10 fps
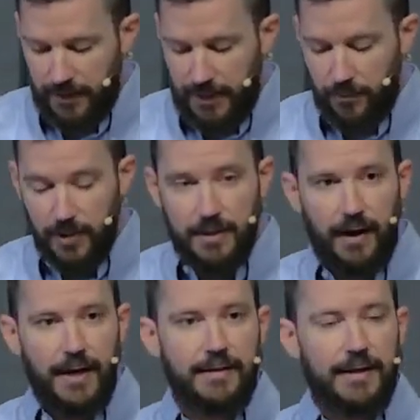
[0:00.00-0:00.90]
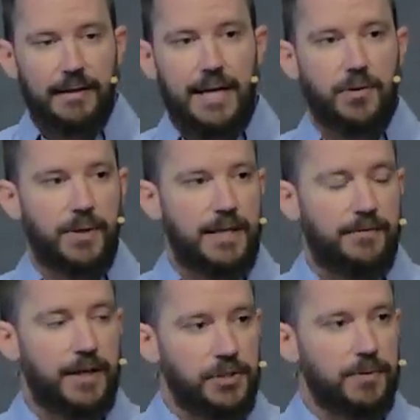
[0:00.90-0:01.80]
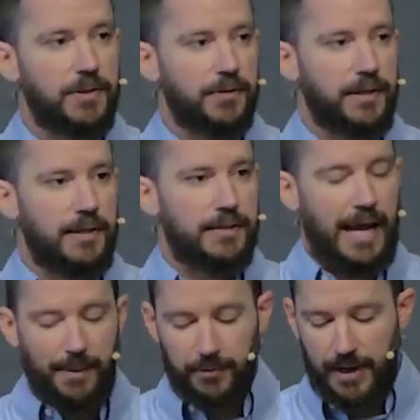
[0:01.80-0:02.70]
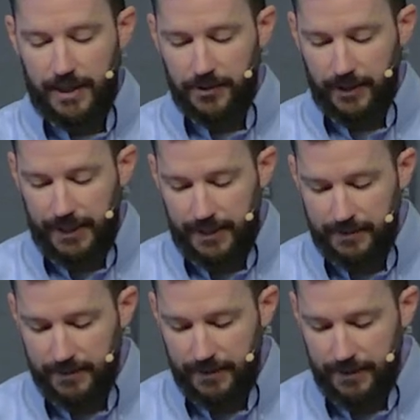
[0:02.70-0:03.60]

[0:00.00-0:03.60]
And when God then later would give Israel the tabernacle and